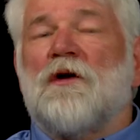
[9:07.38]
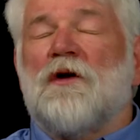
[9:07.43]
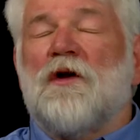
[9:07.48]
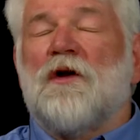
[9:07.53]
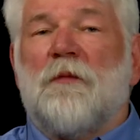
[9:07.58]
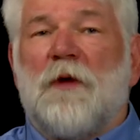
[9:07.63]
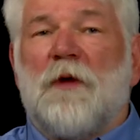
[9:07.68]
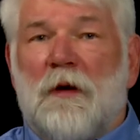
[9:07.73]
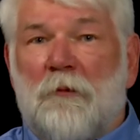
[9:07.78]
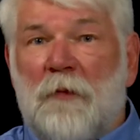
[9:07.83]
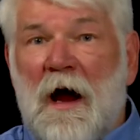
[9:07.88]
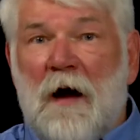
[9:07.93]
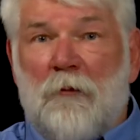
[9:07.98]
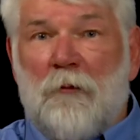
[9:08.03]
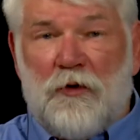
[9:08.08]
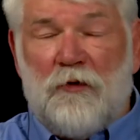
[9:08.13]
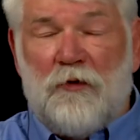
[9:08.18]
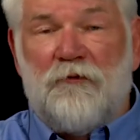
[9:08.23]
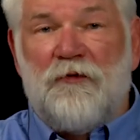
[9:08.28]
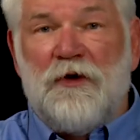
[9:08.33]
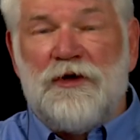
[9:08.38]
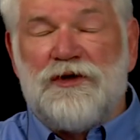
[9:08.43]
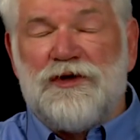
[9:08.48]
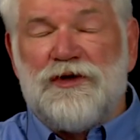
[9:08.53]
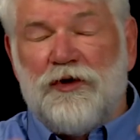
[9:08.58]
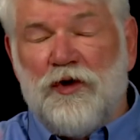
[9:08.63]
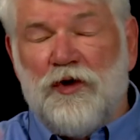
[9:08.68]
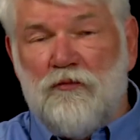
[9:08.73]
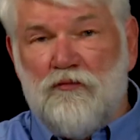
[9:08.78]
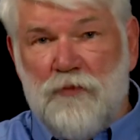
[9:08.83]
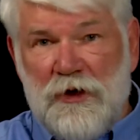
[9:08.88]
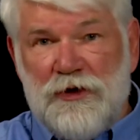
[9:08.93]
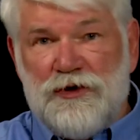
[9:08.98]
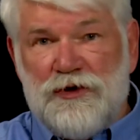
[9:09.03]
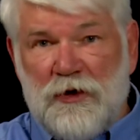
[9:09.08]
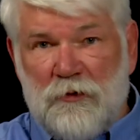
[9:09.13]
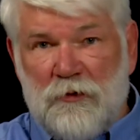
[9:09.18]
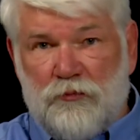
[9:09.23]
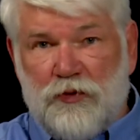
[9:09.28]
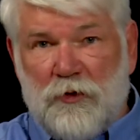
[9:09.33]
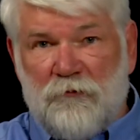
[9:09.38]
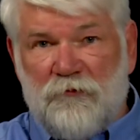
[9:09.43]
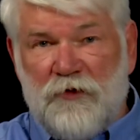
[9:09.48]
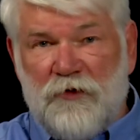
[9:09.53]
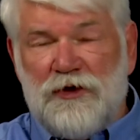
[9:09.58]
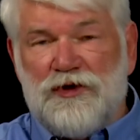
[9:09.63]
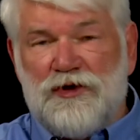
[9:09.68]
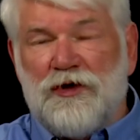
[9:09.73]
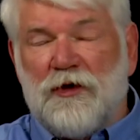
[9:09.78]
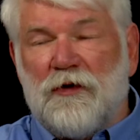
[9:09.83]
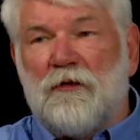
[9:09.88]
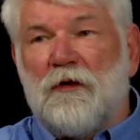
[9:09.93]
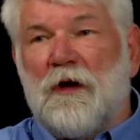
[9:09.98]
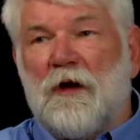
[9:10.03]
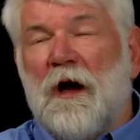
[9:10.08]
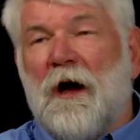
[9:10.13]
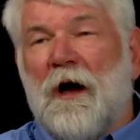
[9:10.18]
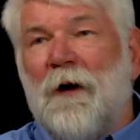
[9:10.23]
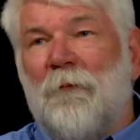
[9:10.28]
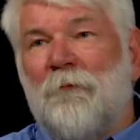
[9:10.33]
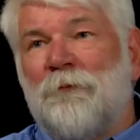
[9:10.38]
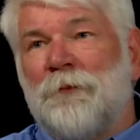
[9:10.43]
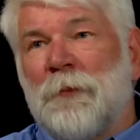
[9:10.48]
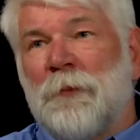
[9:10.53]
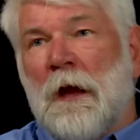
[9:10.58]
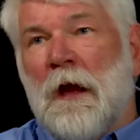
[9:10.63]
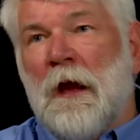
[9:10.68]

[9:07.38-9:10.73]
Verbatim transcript: a little bit about prevention. You mentioned prevention, um,